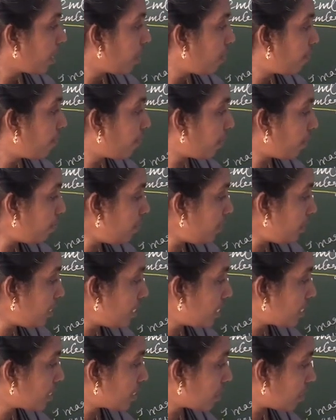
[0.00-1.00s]
from
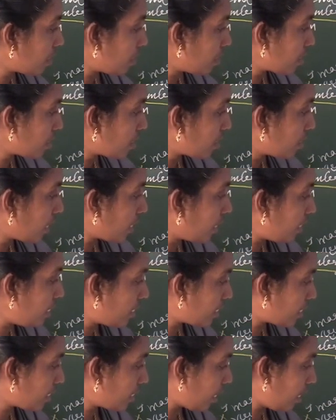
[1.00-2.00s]
this single
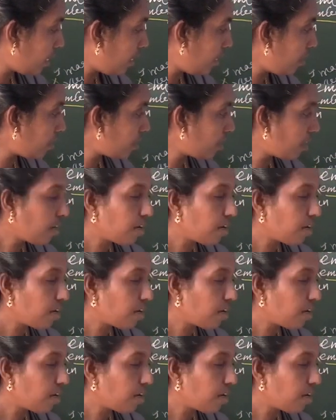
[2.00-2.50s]
cell